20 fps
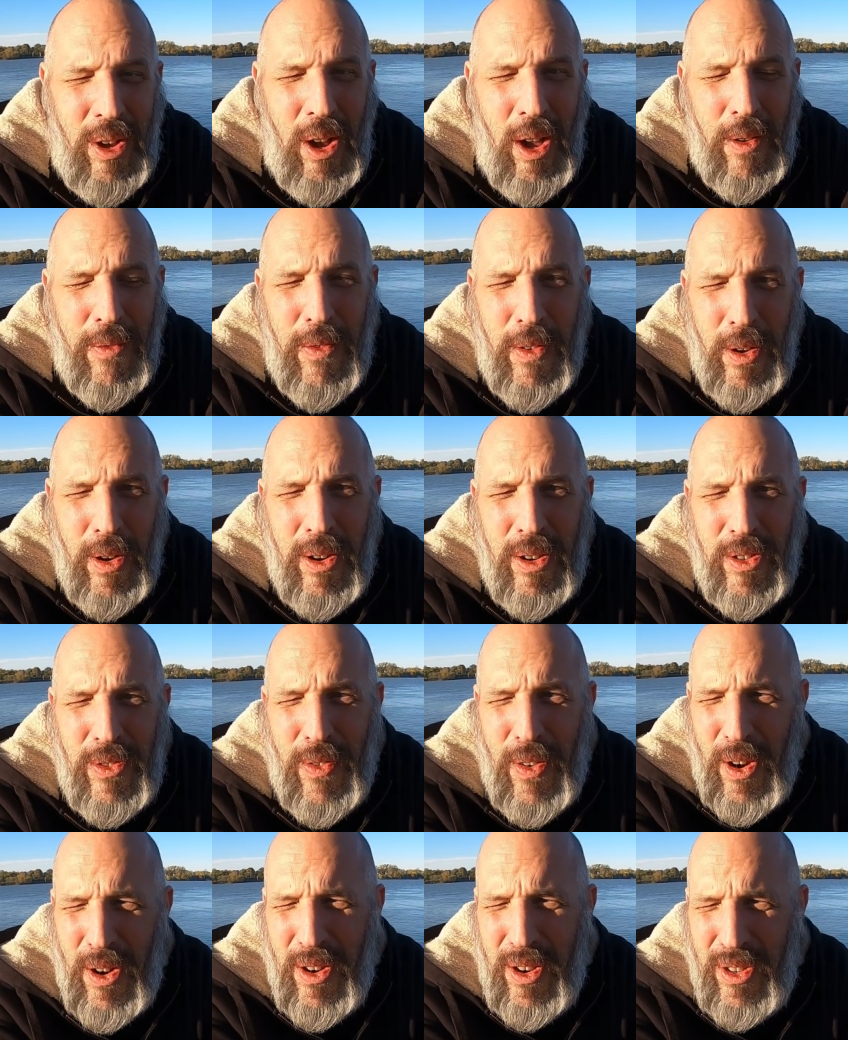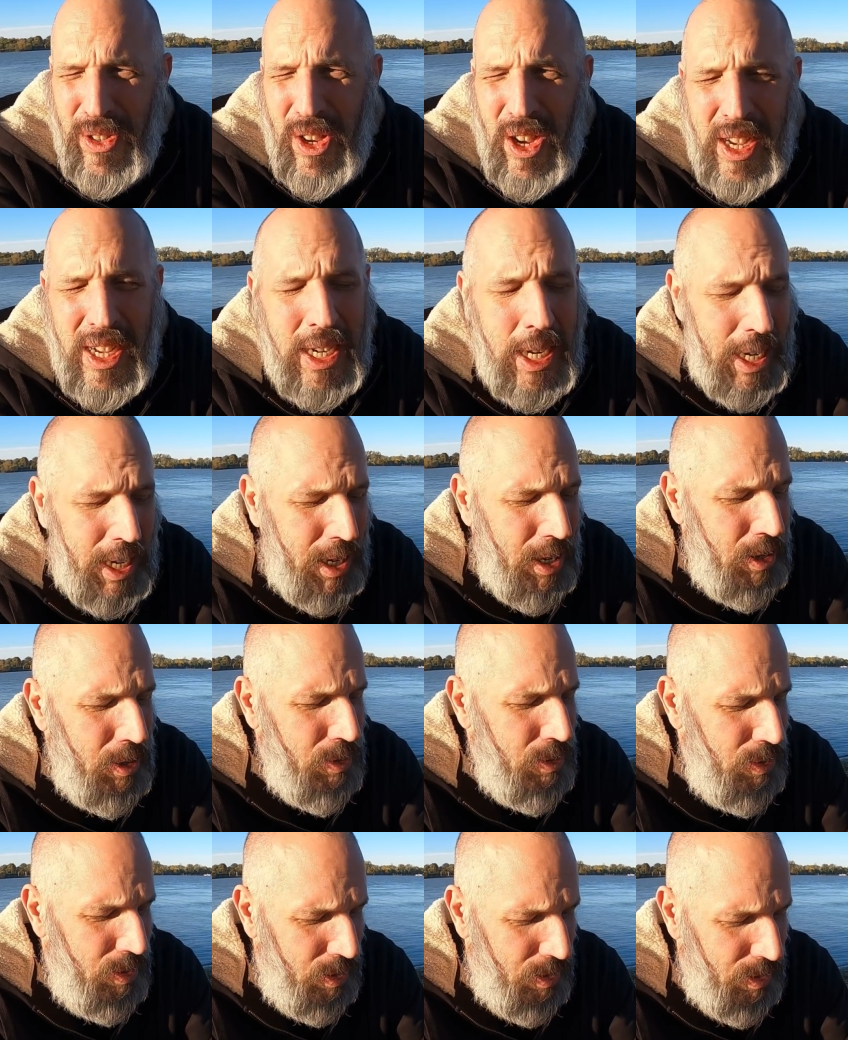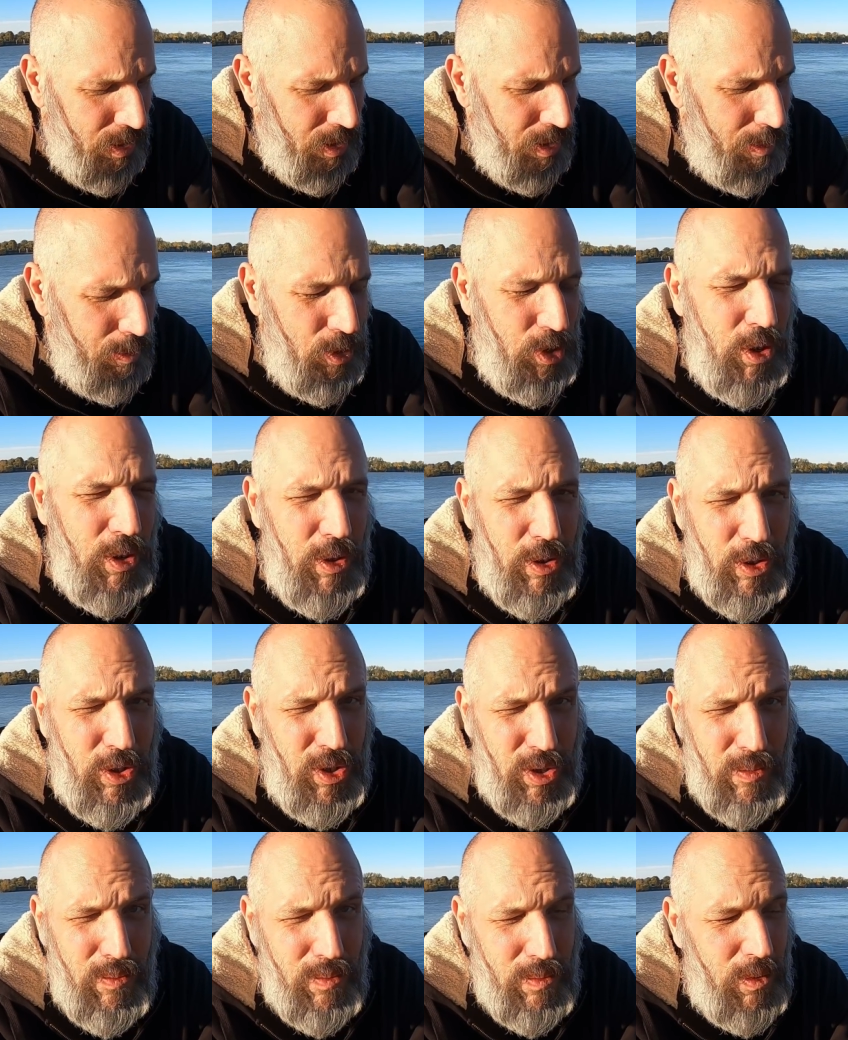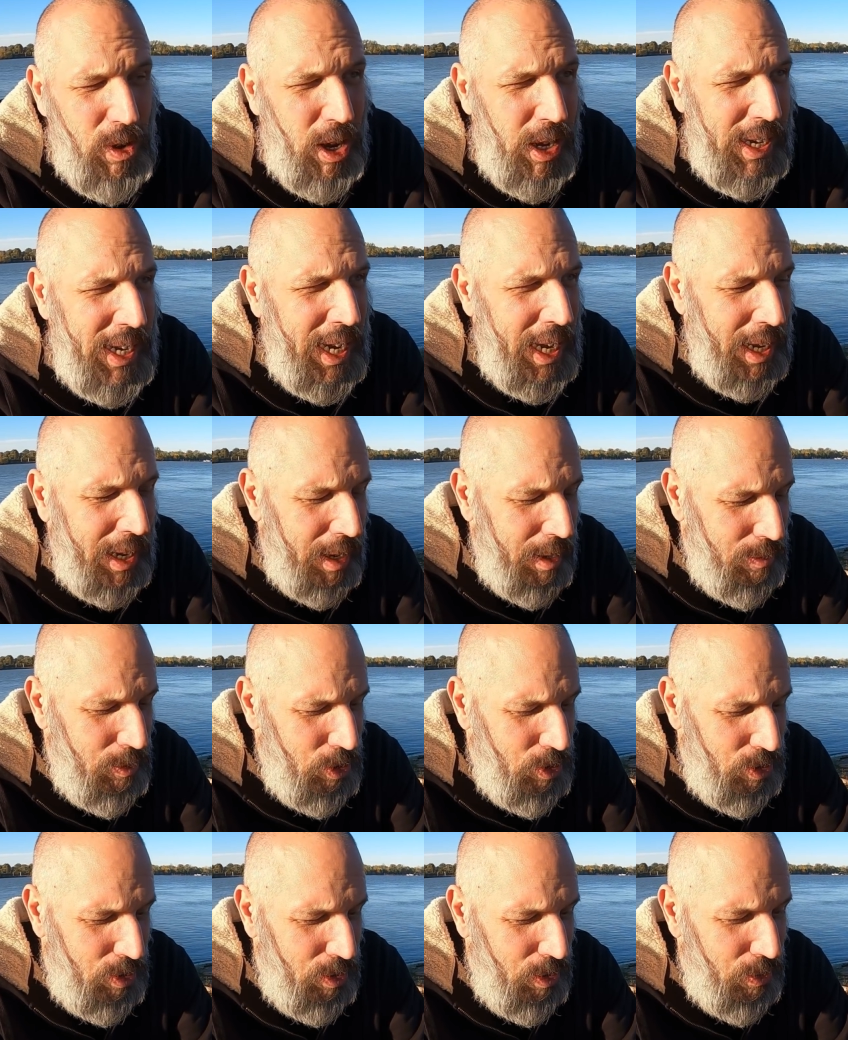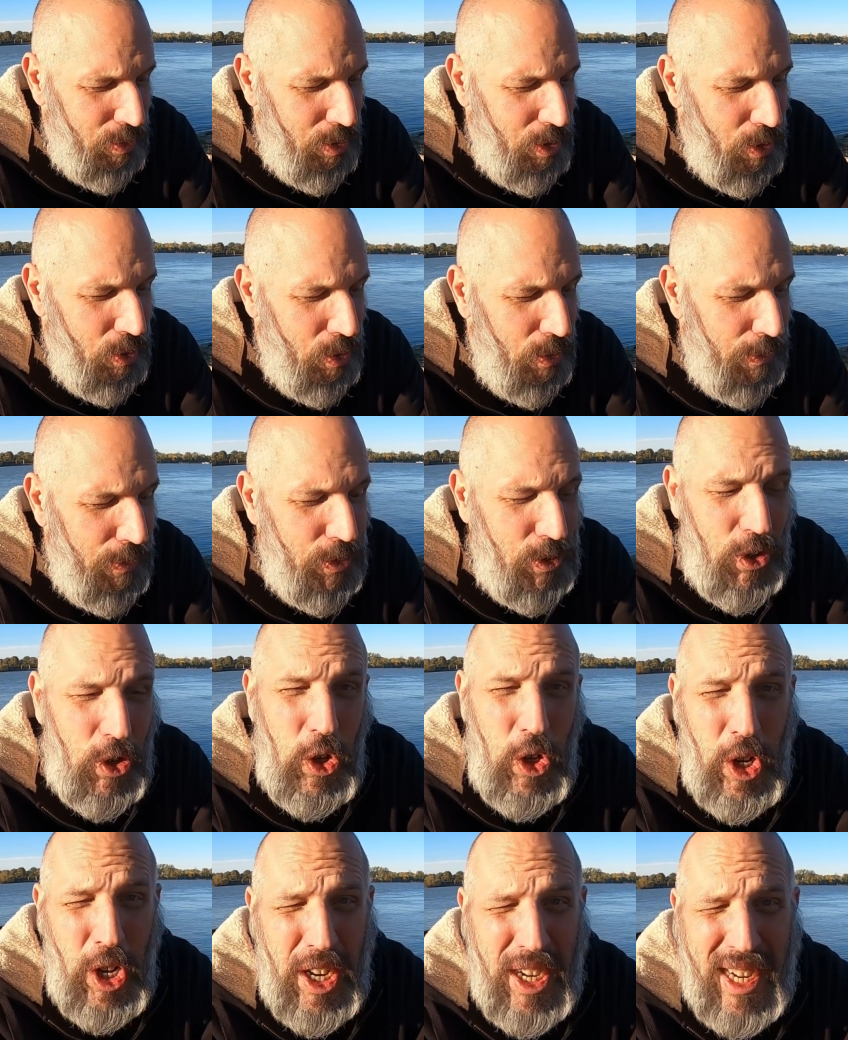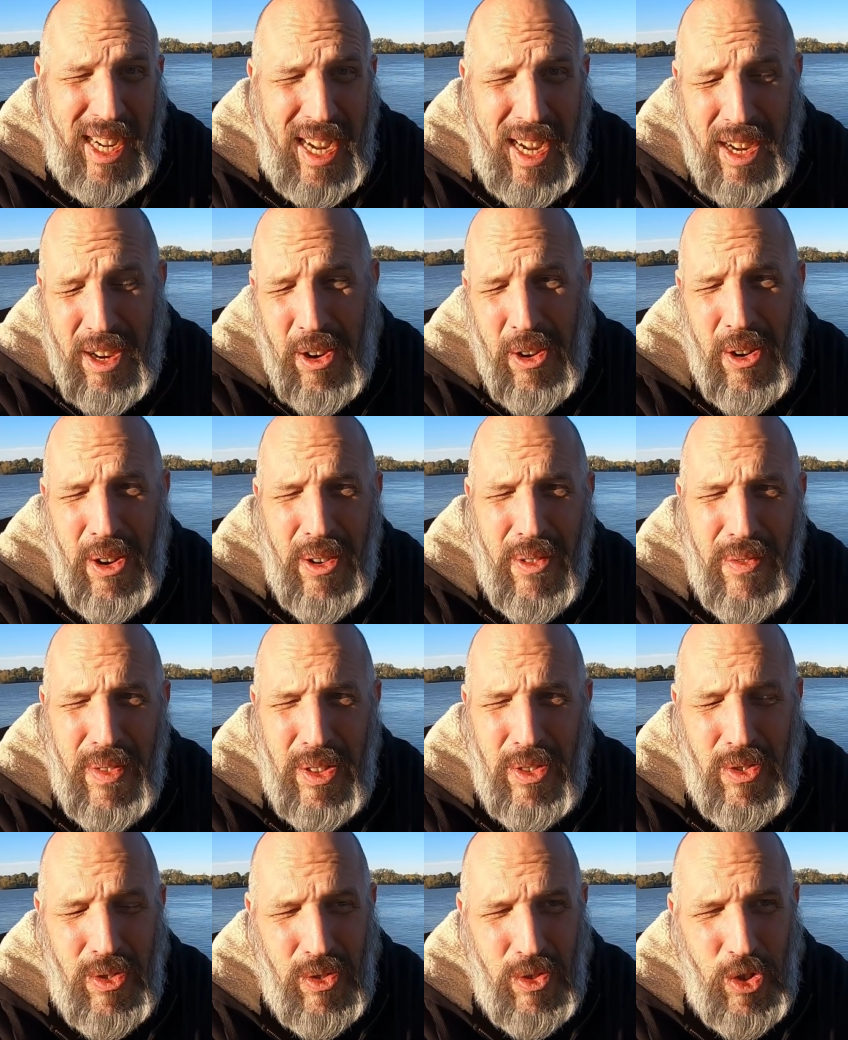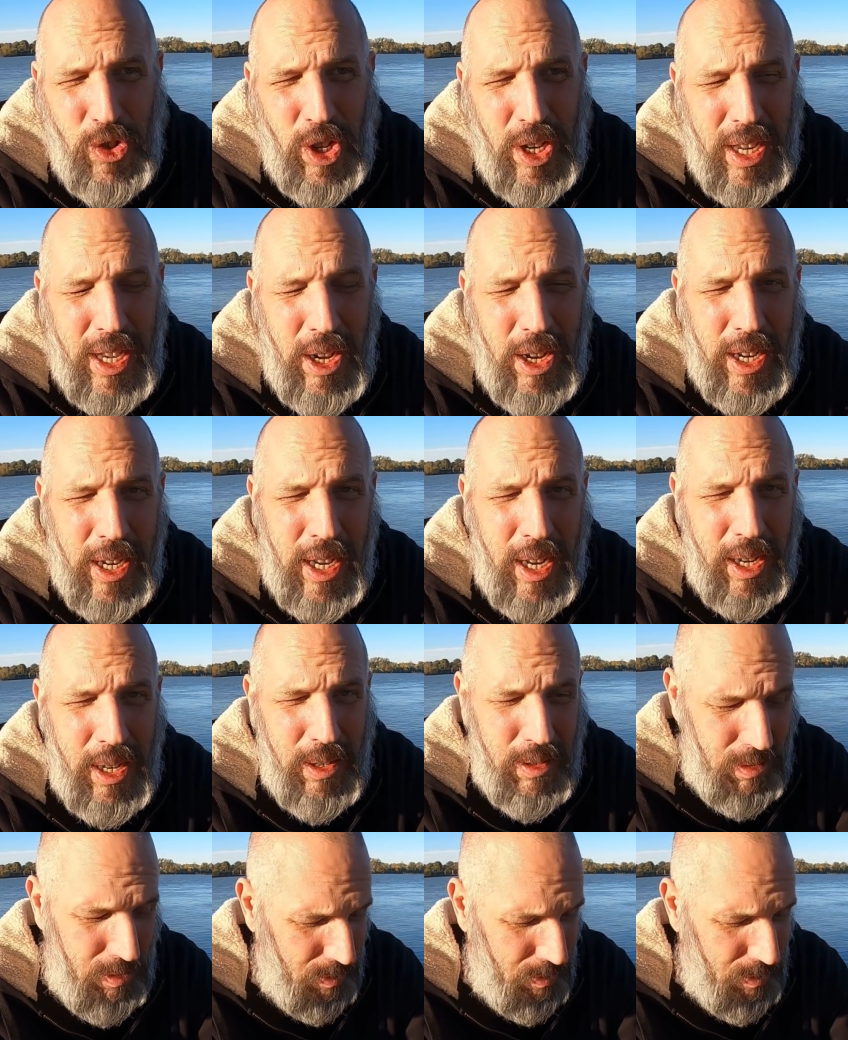to offer as far as hiking goes. I'm sure there's hiking. I just don't know if it's good hiking or if it's shitty hiking.